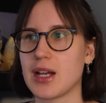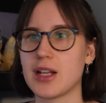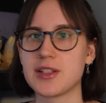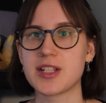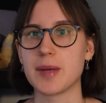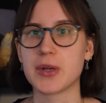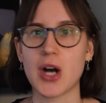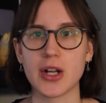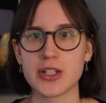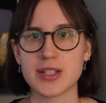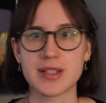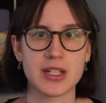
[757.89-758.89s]

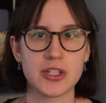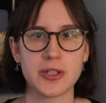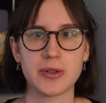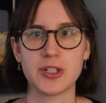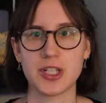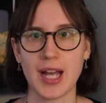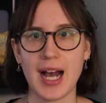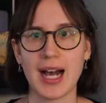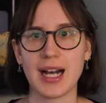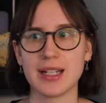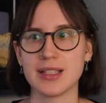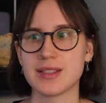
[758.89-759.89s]
subconscious issues she
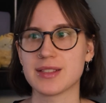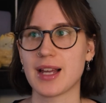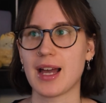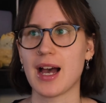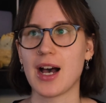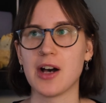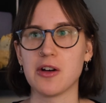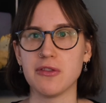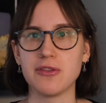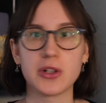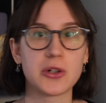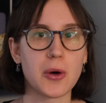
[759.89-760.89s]
has
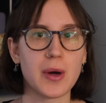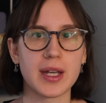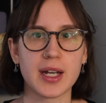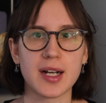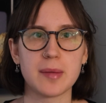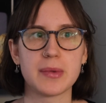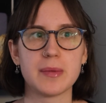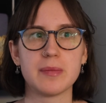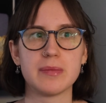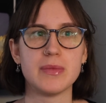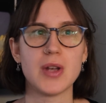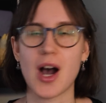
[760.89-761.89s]
of growing up
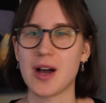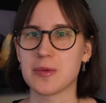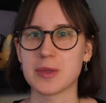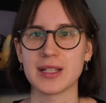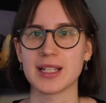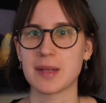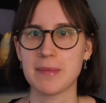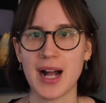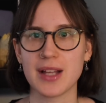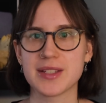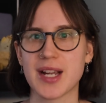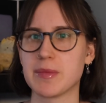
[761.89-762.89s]
not really in
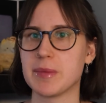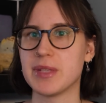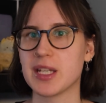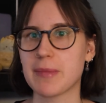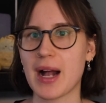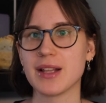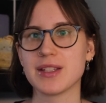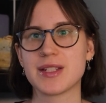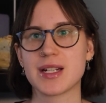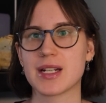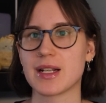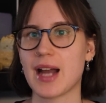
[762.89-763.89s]
Palestine, but being
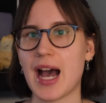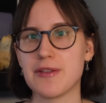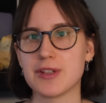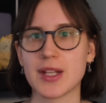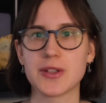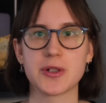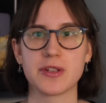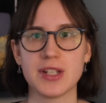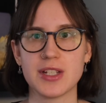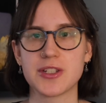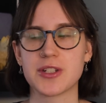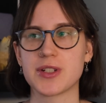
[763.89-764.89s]
Palestinian and having that sort of
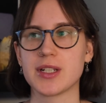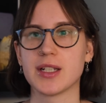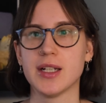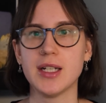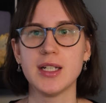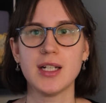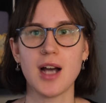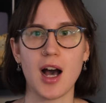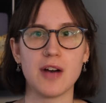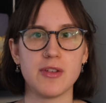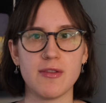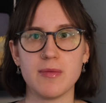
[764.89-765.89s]
history
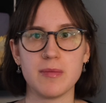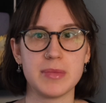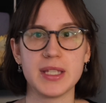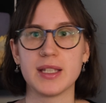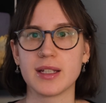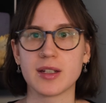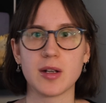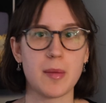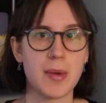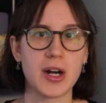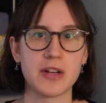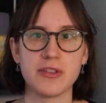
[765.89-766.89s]
of being a
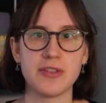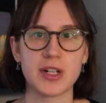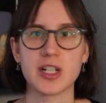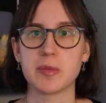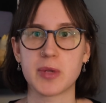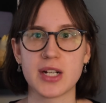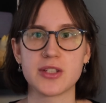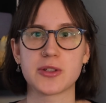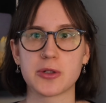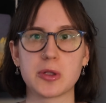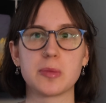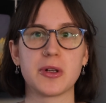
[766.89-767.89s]
part of a very oppressed
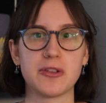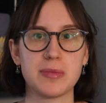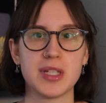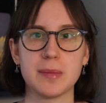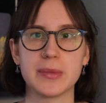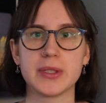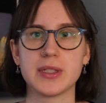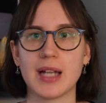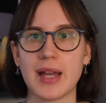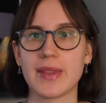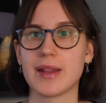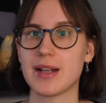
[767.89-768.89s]
group of people,
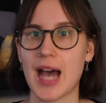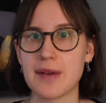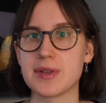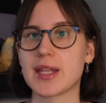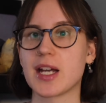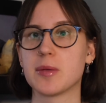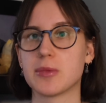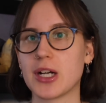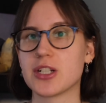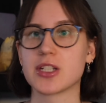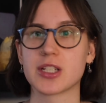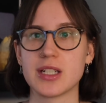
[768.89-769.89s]
and having that
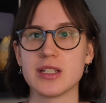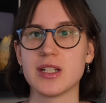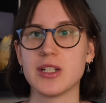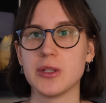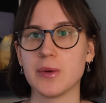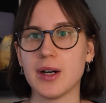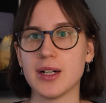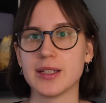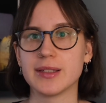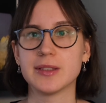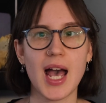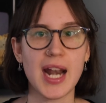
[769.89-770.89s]
oppression continue
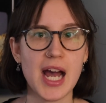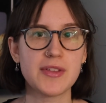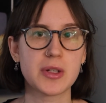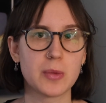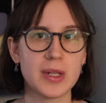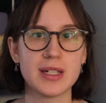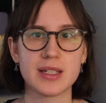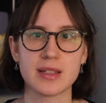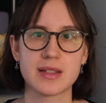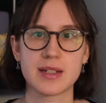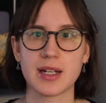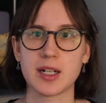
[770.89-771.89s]
on. And having
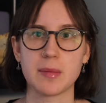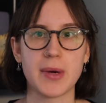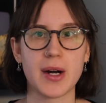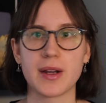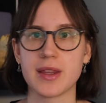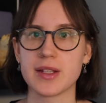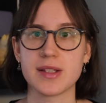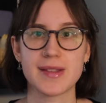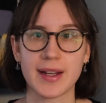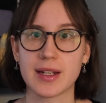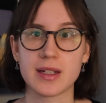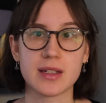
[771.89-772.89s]
witnessed part of the
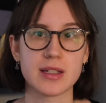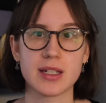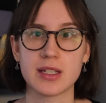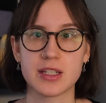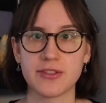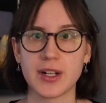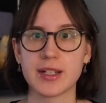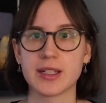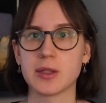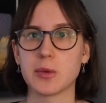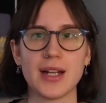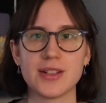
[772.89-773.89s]
second
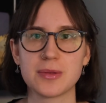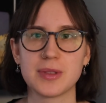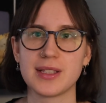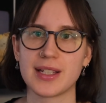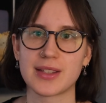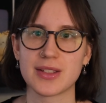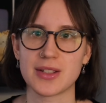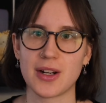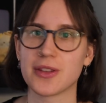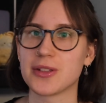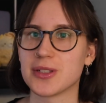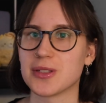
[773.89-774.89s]
Intifada, I just really like this
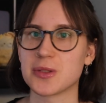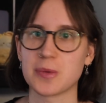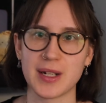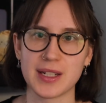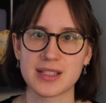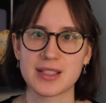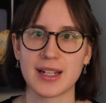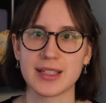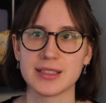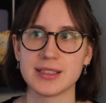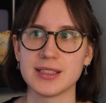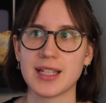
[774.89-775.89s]
author's writing
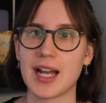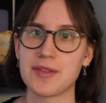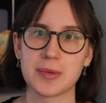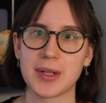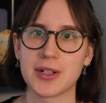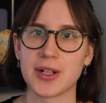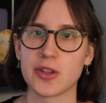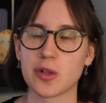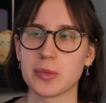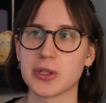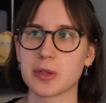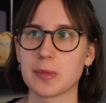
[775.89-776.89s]
style. I haven't read her other
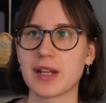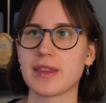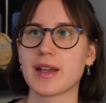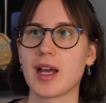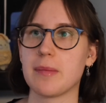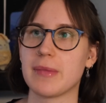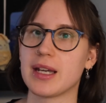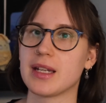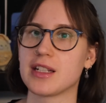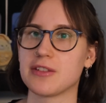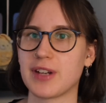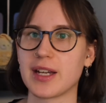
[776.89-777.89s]
book, but I think I
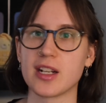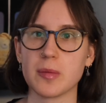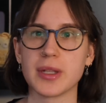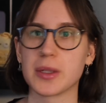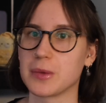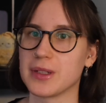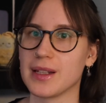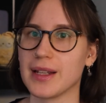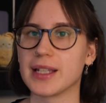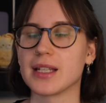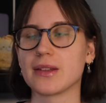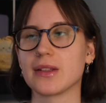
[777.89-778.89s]
might if I end up like really
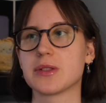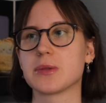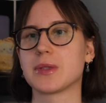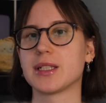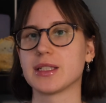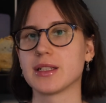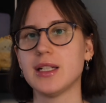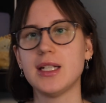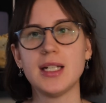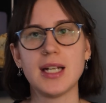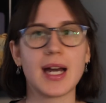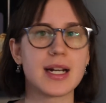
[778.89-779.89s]
liking this one.
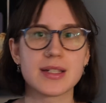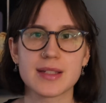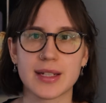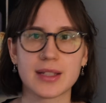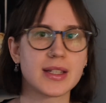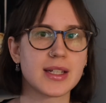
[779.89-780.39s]
And I just like the